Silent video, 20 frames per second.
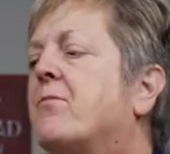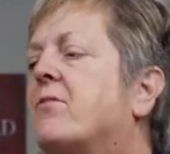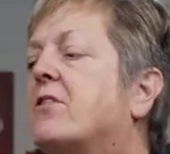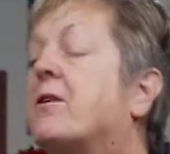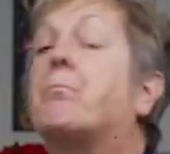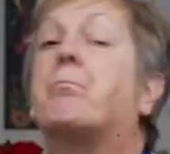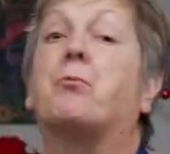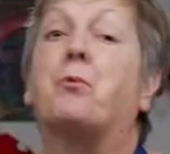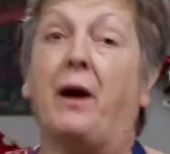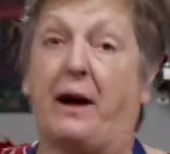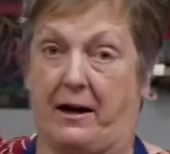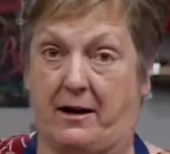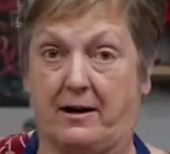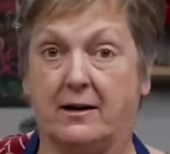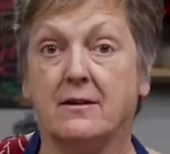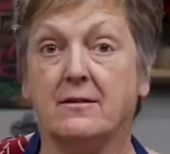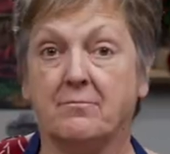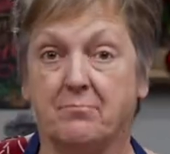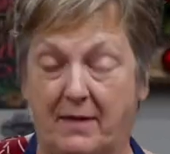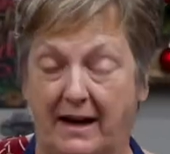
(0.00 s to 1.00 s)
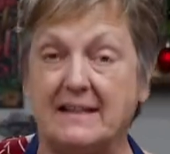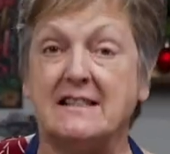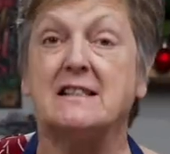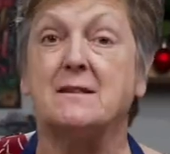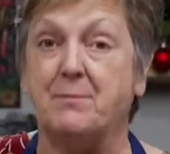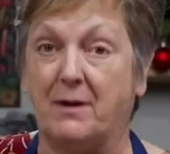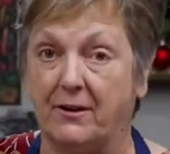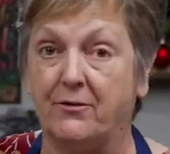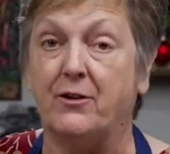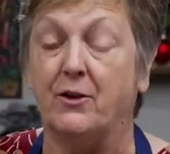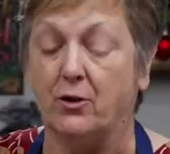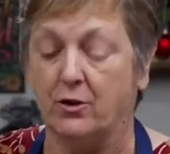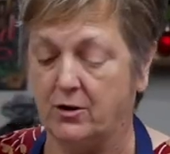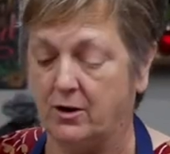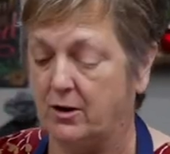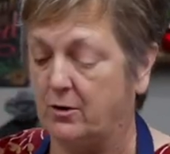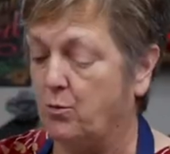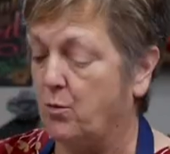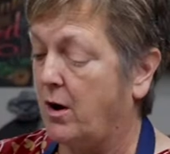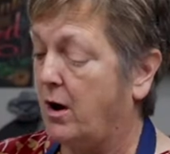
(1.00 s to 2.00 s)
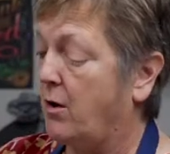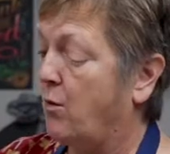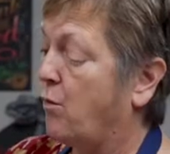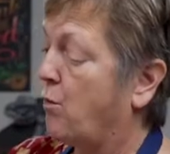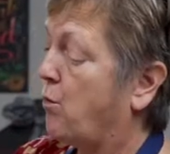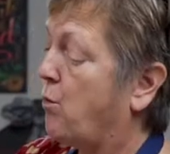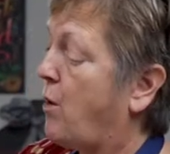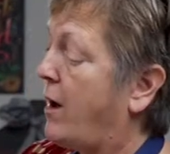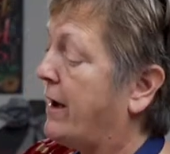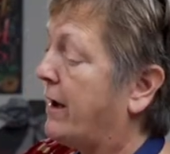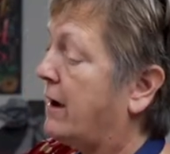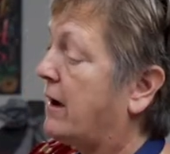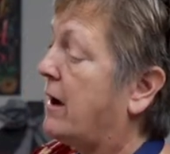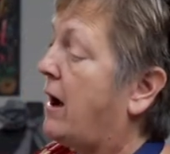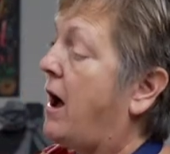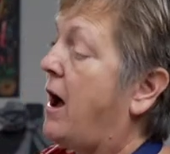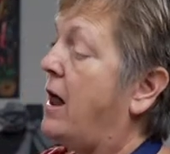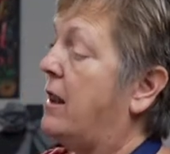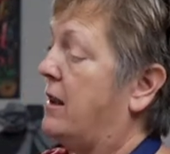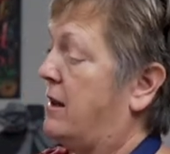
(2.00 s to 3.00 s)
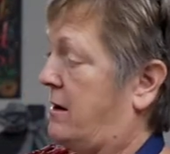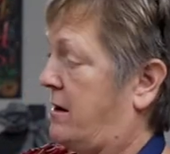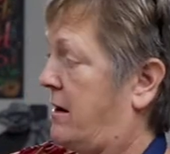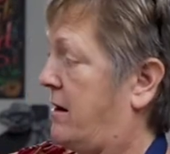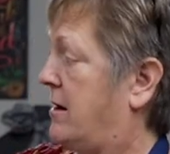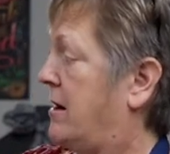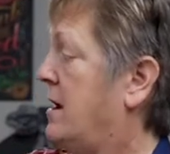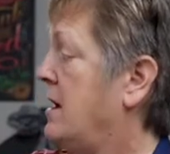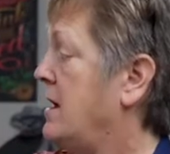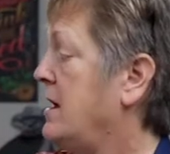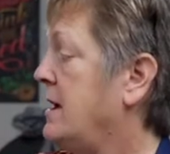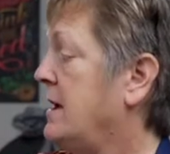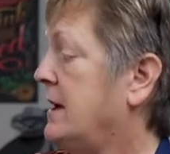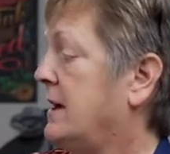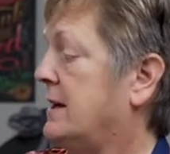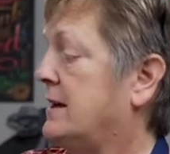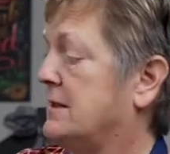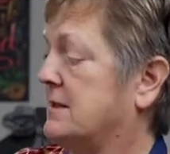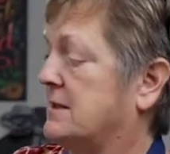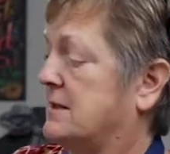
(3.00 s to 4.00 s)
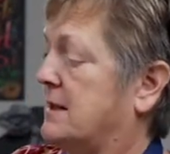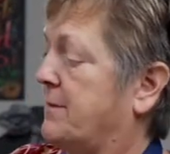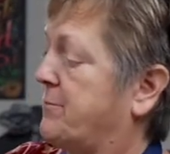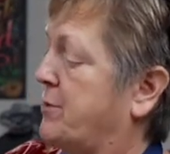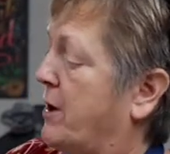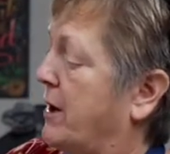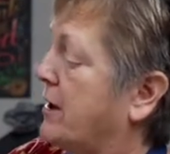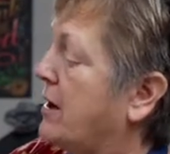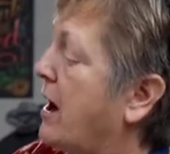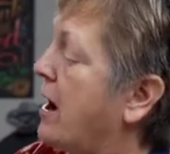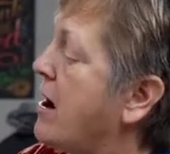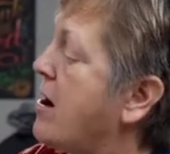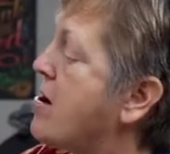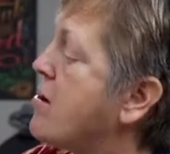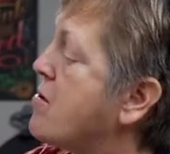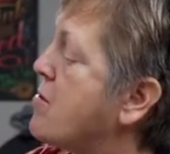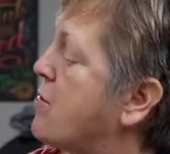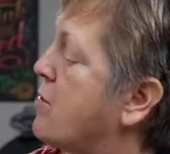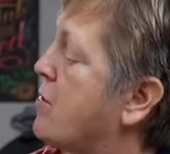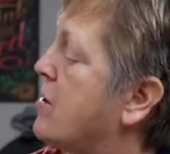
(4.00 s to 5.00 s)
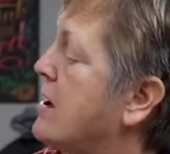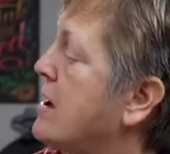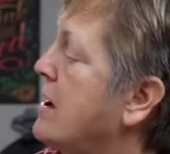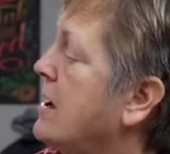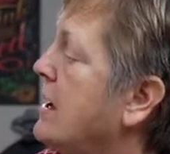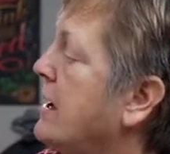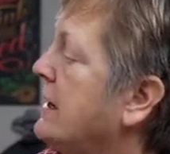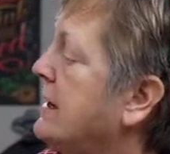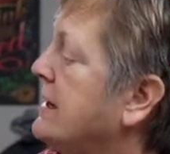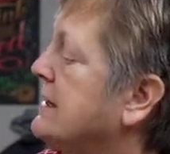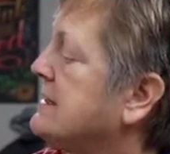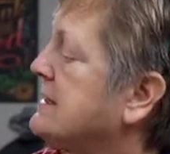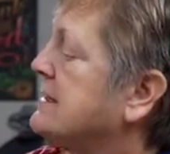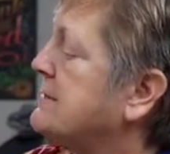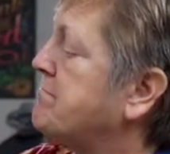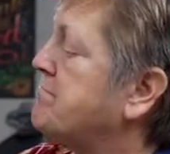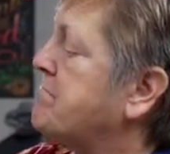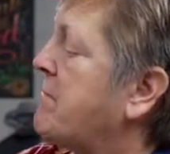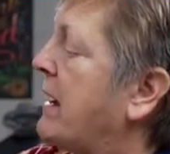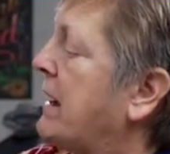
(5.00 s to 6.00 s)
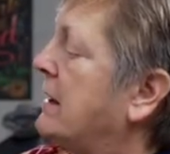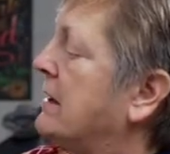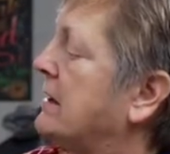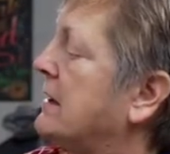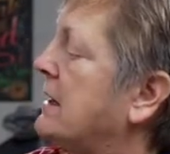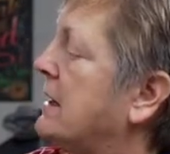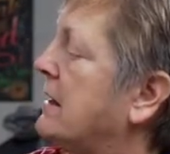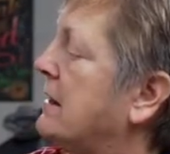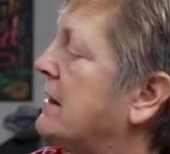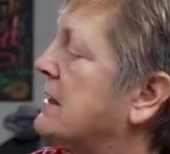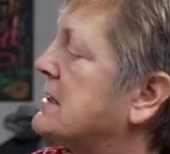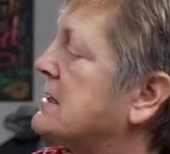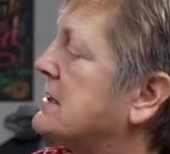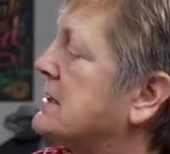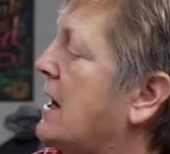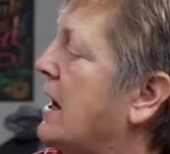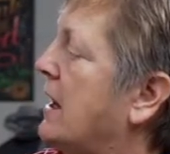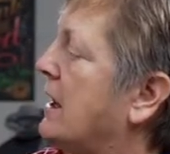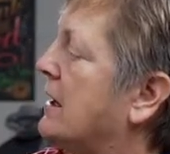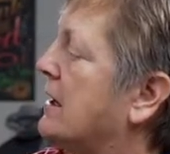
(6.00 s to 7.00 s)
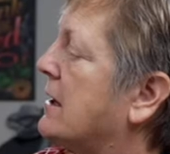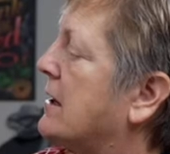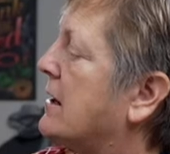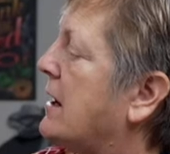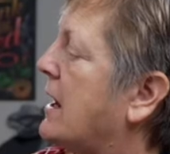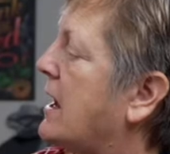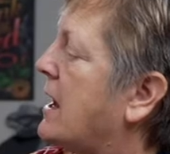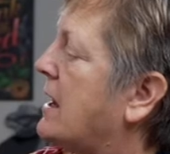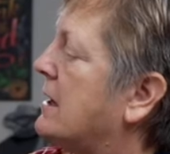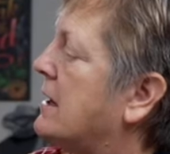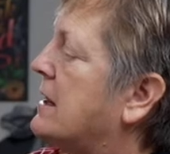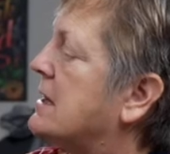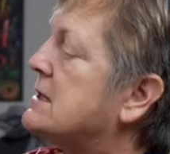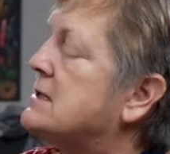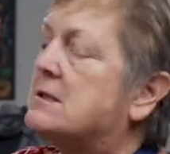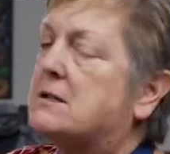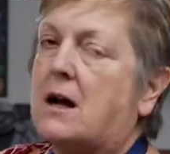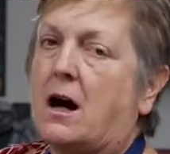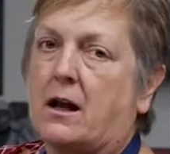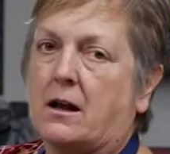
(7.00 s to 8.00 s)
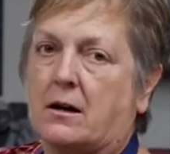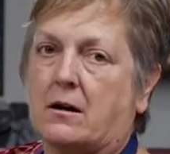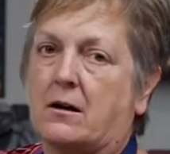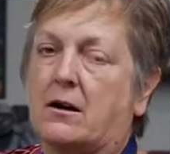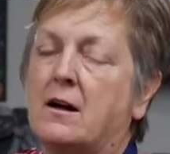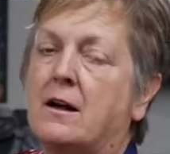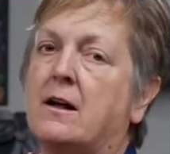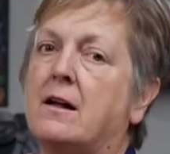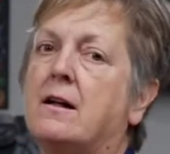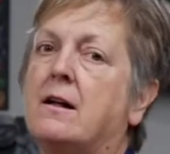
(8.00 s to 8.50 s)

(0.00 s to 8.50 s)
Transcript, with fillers: The brick makes me feel good. Well, what color is the brick? Oh, it's mainly this color and this color.